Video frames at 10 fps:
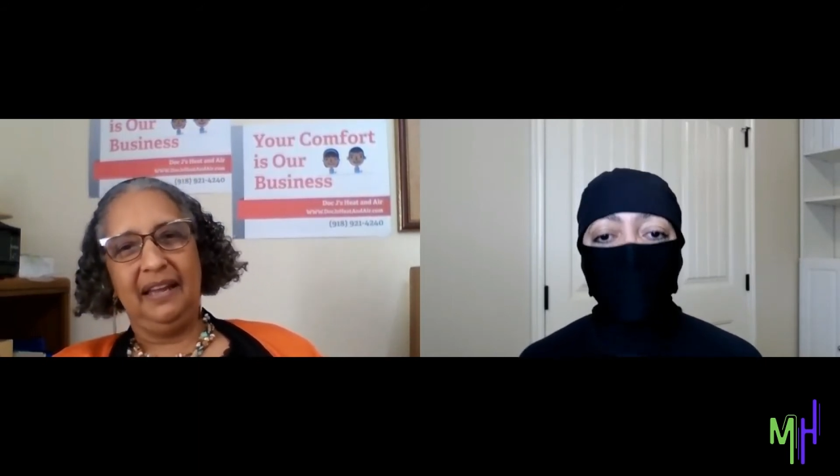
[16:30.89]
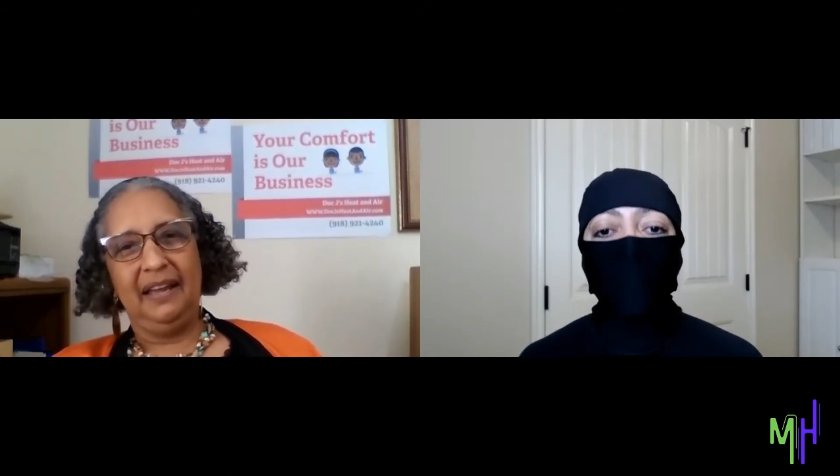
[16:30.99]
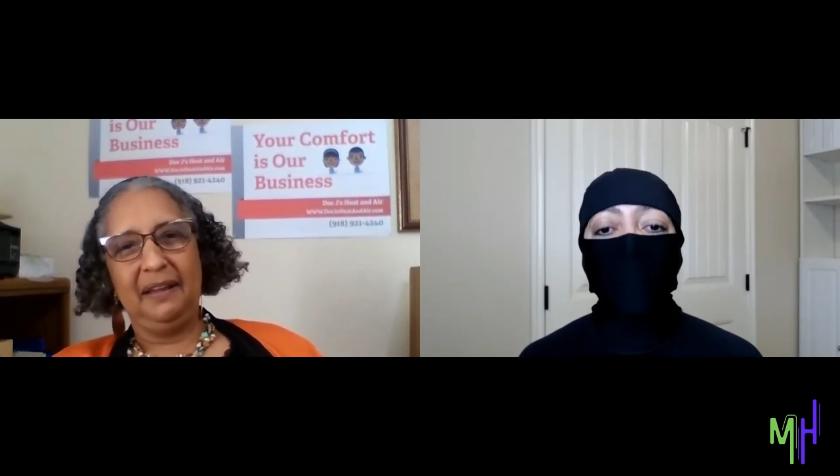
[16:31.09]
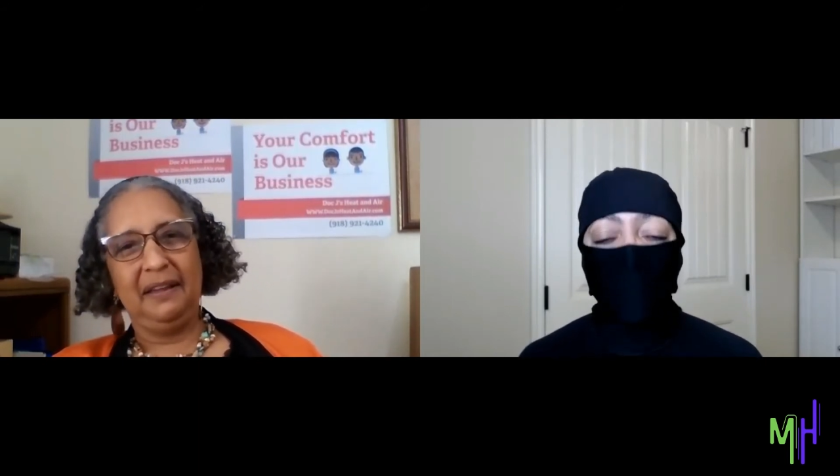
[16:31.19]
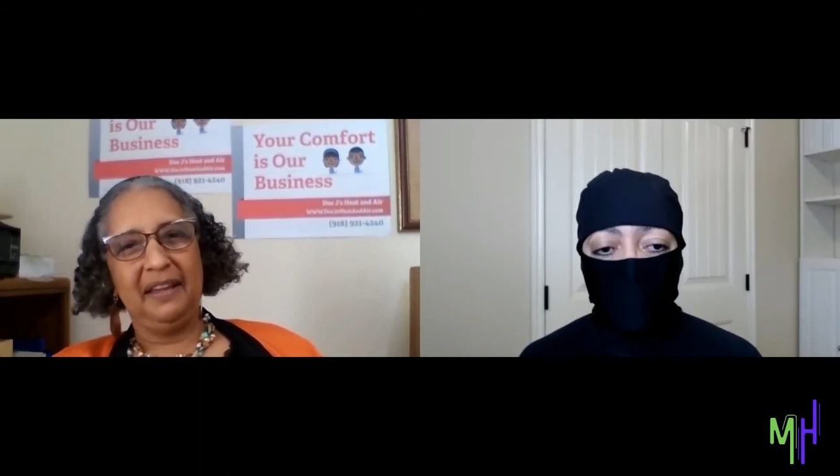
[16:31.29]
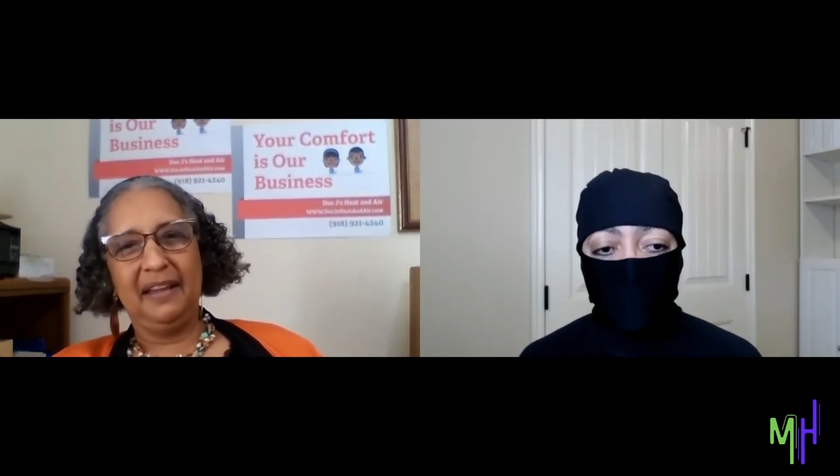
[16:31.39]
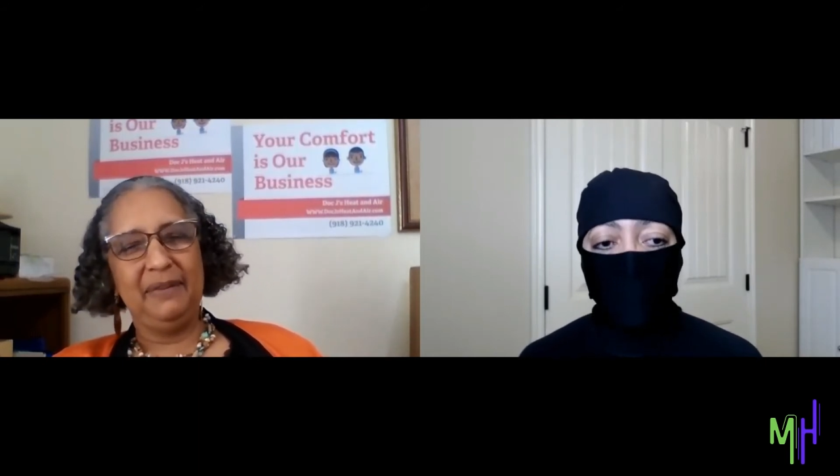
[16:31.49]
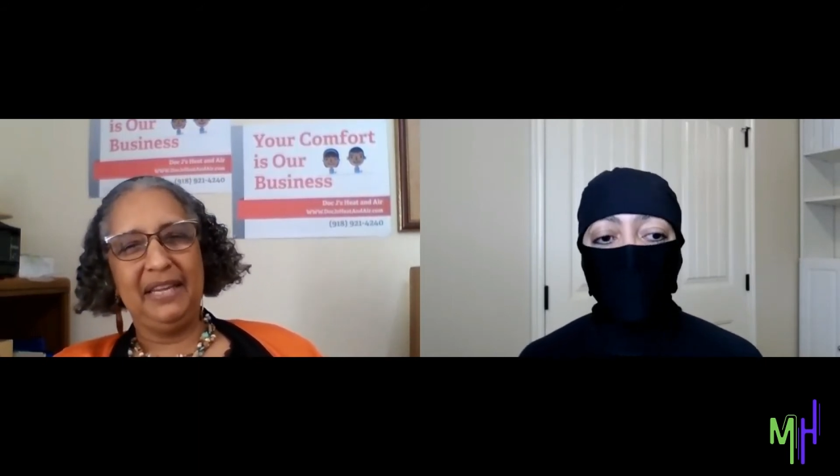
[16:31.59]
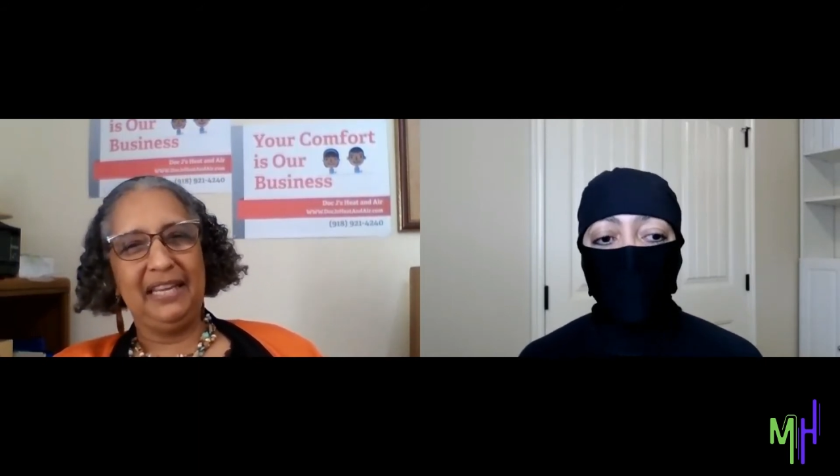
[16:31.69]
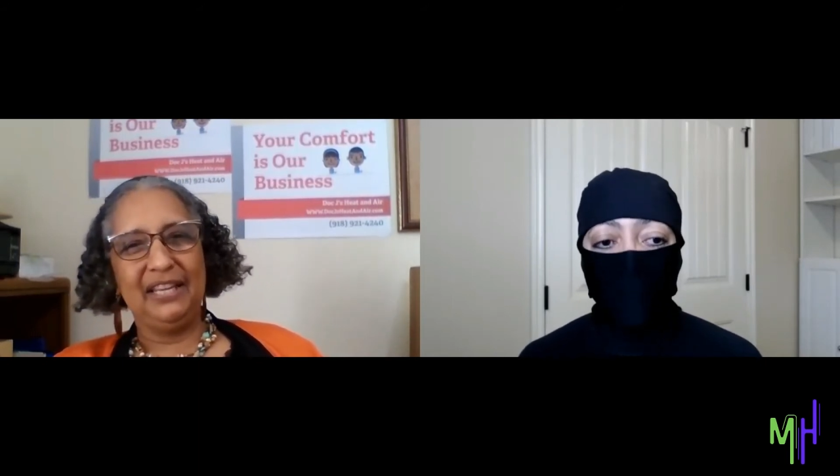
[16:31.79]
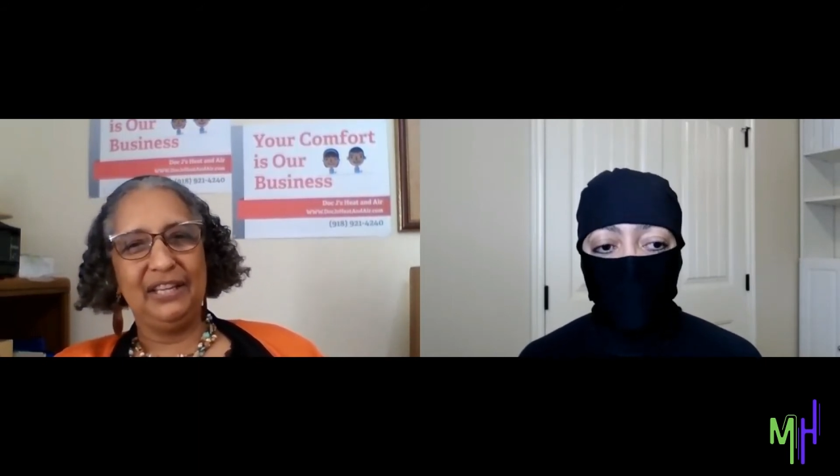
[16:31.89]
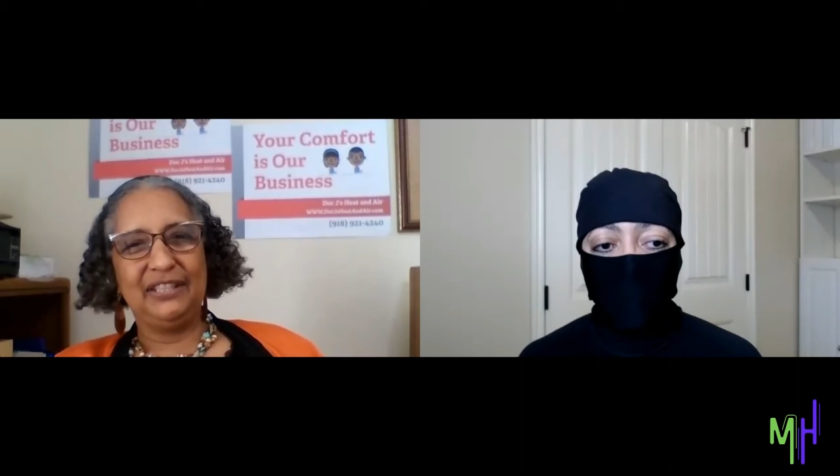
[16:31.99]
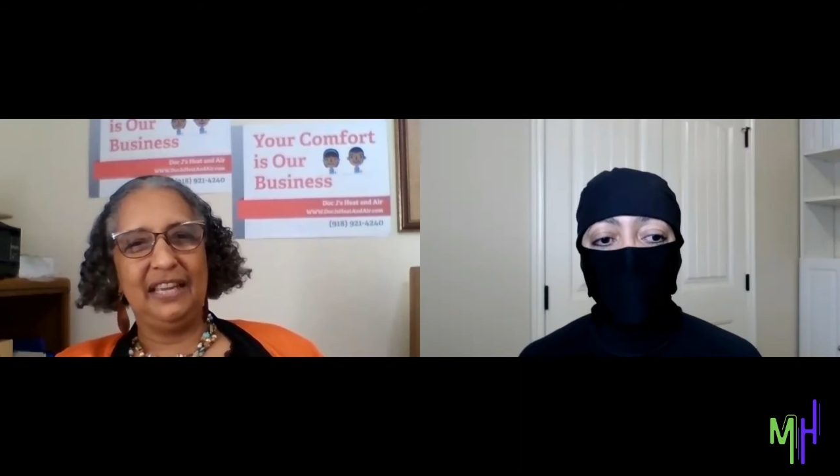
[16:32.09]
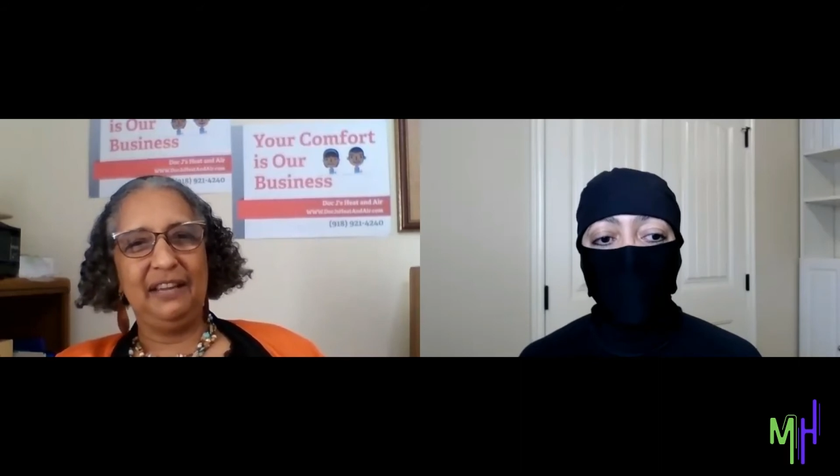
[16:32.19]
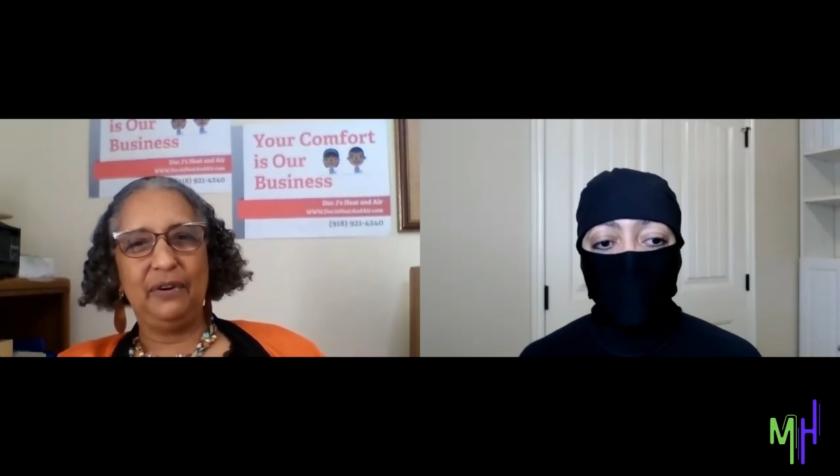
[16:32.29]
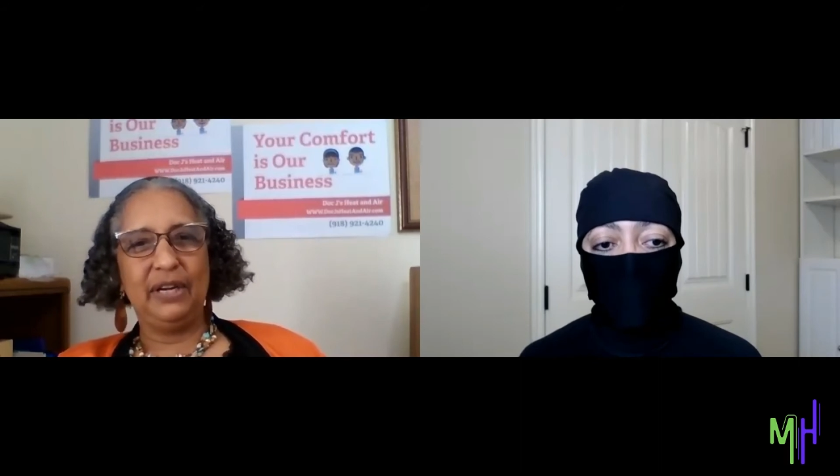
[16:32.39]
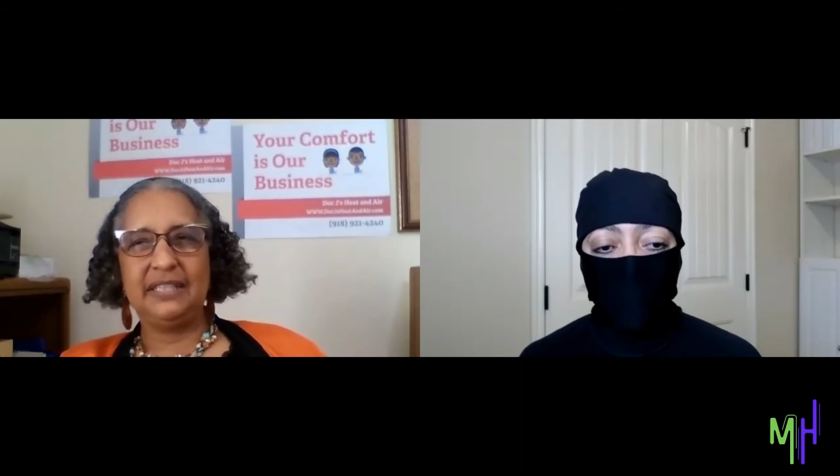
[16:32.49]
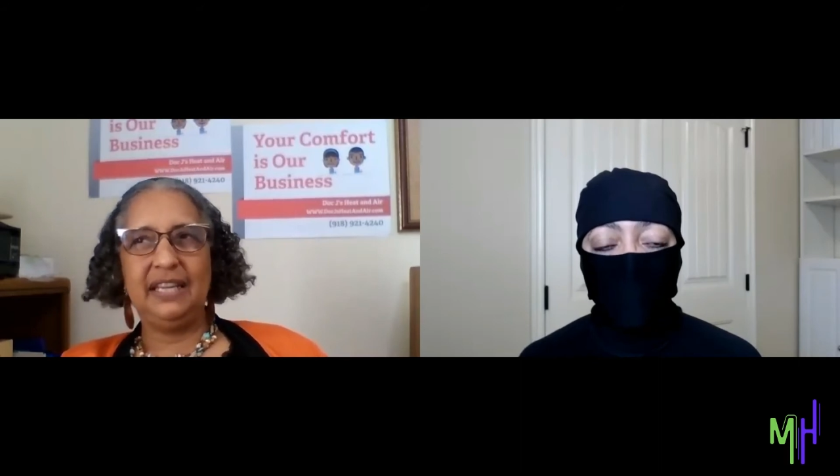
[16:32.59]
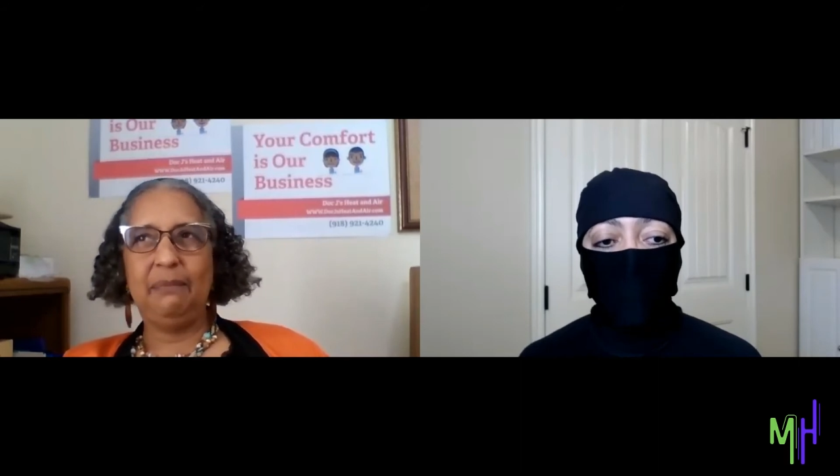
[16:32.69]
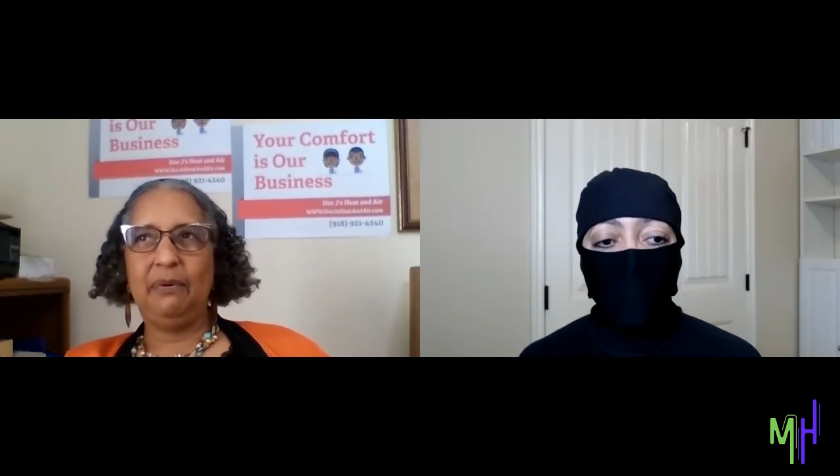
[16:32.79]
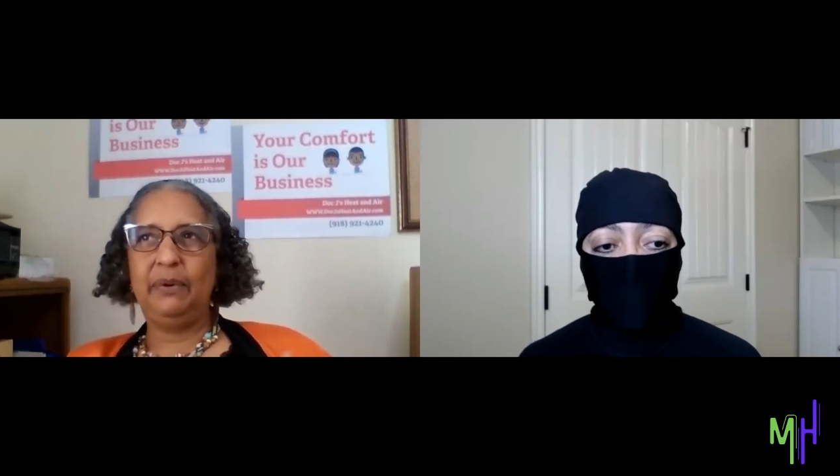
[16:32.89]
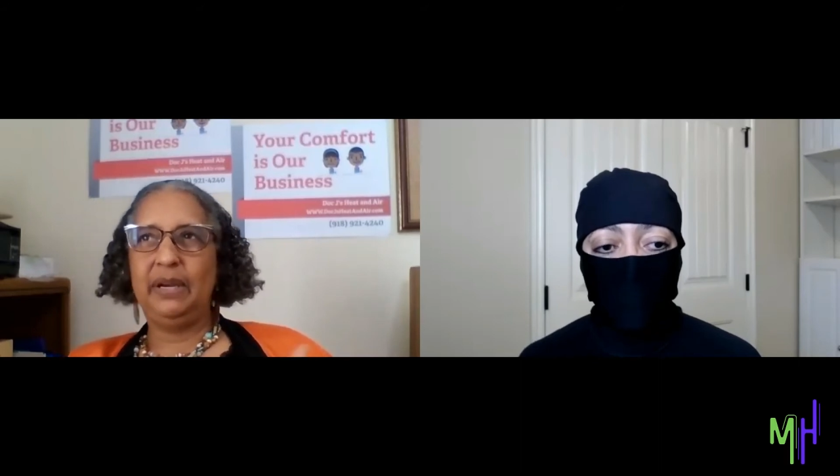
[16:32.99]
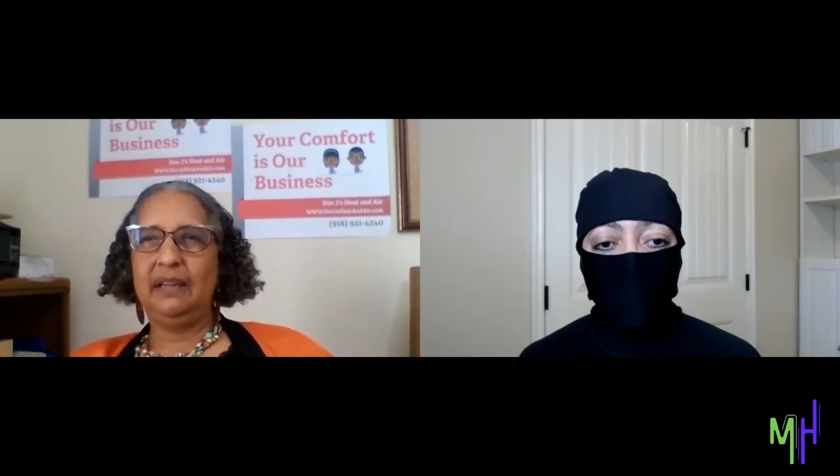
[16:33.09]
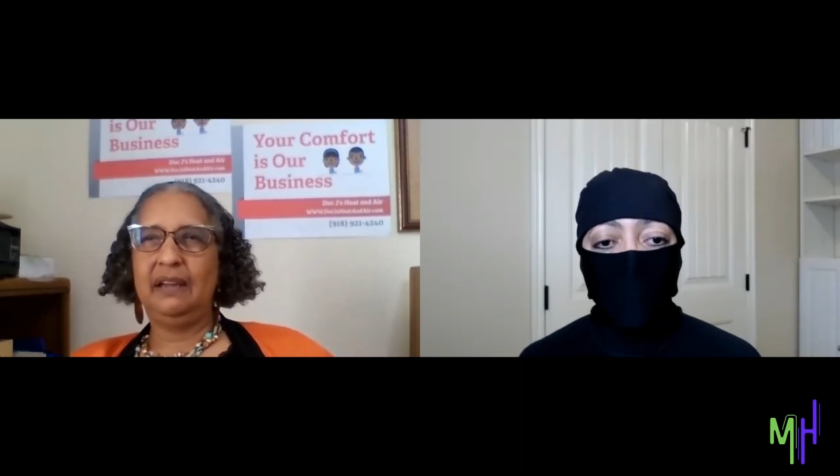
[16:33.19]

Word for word: I I mean, say for example, when it